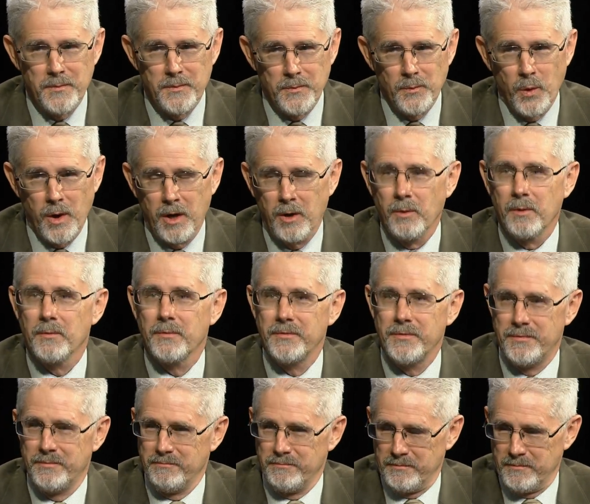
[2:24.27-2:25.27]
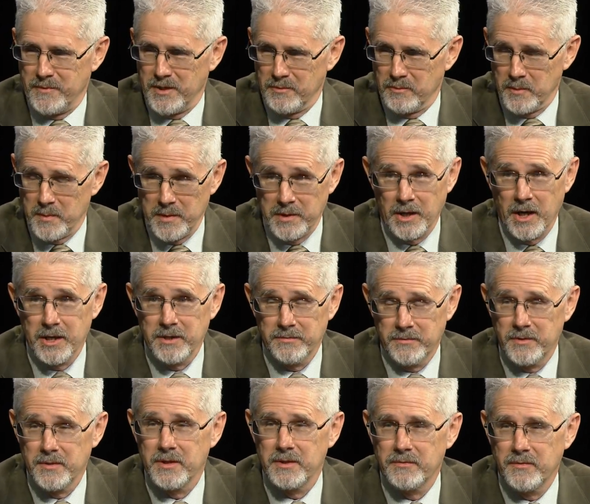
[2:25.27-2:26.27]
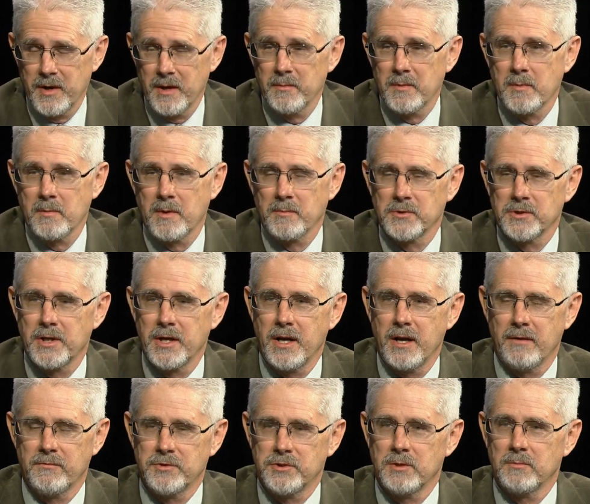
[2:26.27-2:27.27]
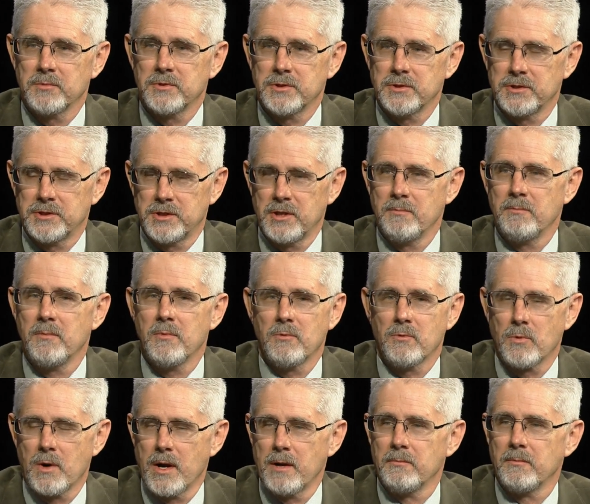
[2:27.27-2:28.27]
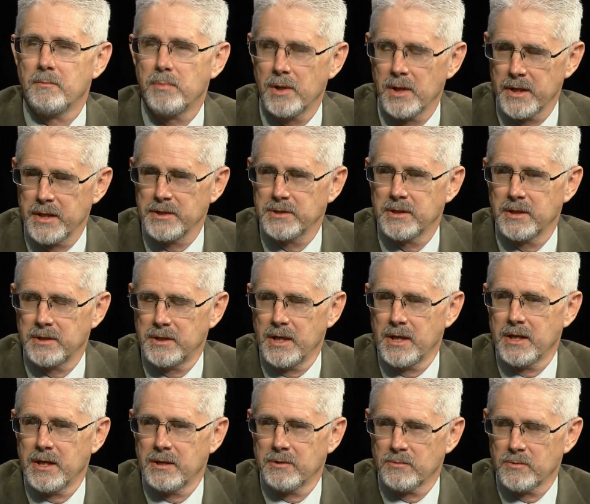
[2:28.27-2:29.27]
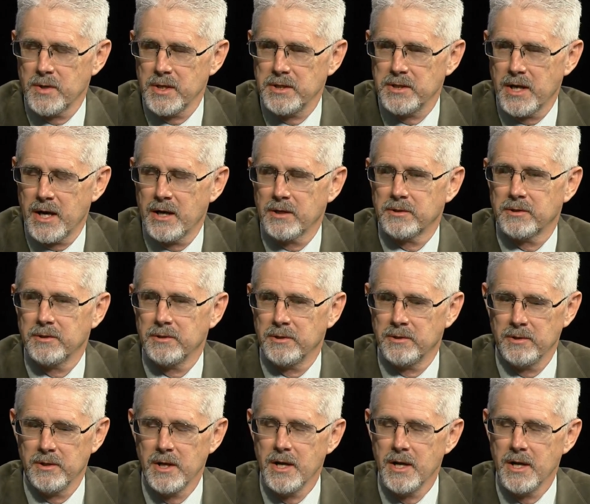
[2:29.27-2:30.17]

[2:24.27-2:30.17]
Well, it would be nice for these family members to have some some place that they can reach out to